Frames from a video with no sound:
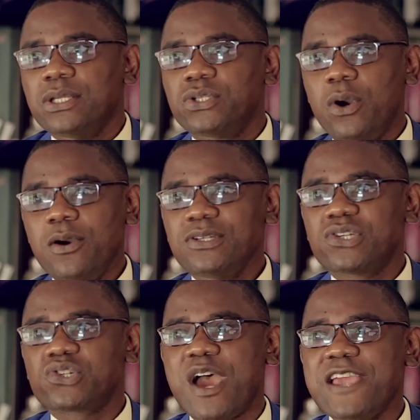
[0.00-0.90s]
don't
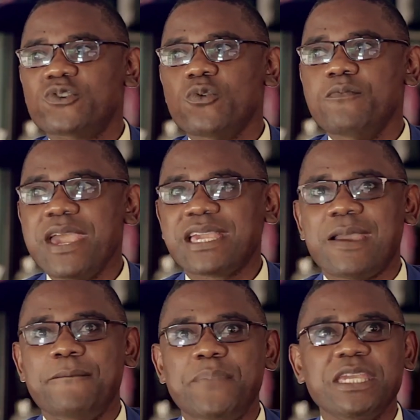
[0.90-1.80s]
try to make
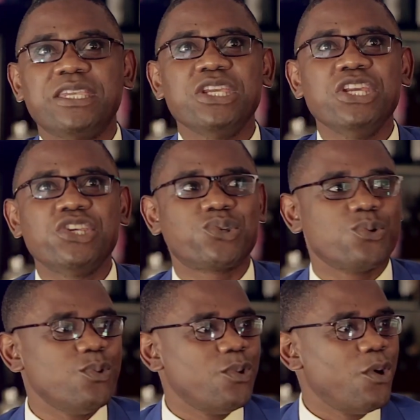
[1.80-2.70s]
a big issue